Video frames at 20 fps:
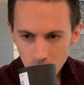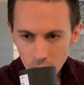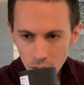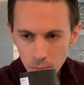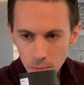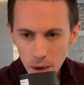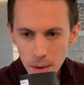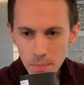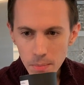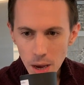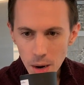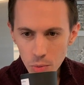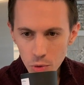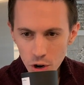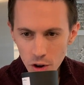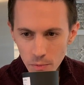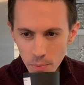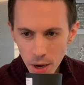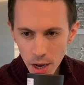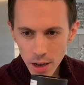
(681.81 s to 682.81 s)
My
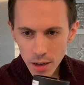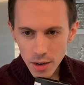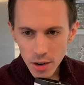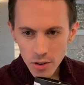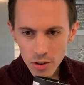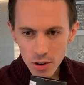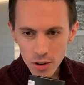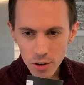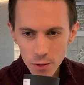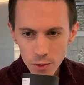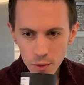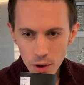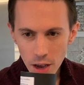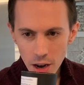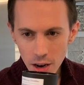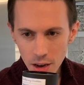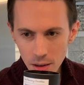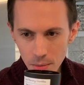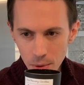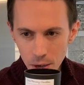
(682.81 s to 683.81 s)
memory of Polynesian is
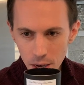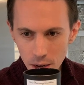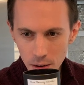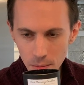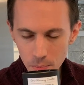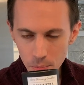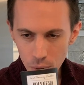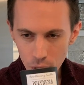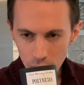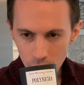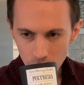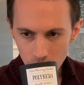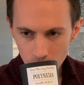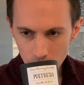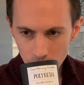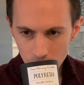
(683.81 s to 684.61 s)
fading a bit, but